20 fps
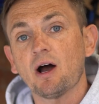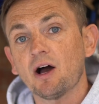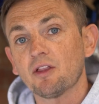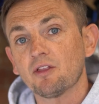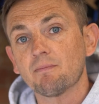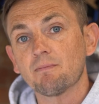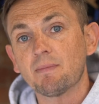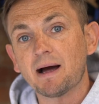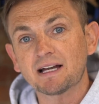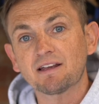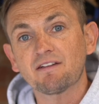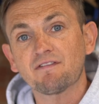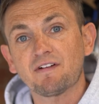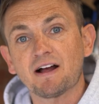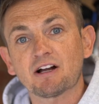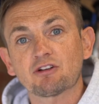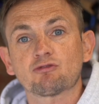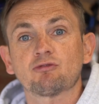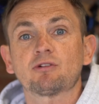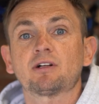are the
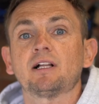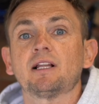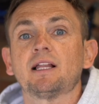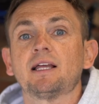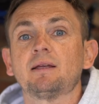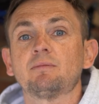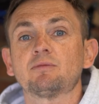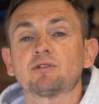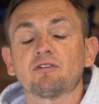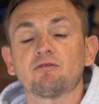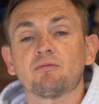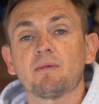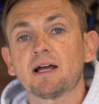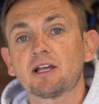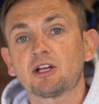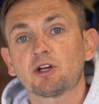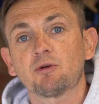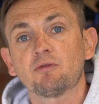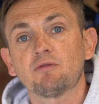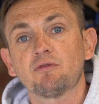manufacturer claims of
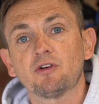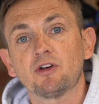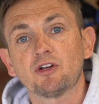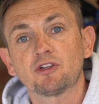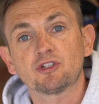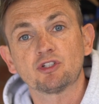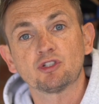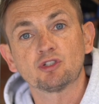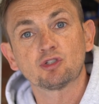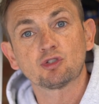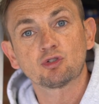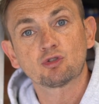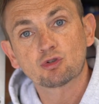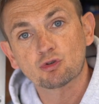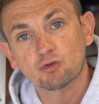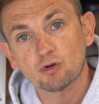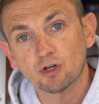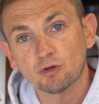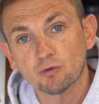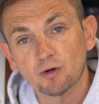microinverters
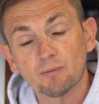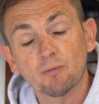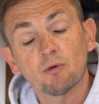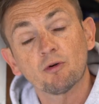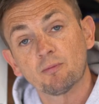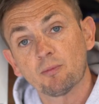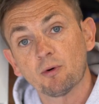true? And more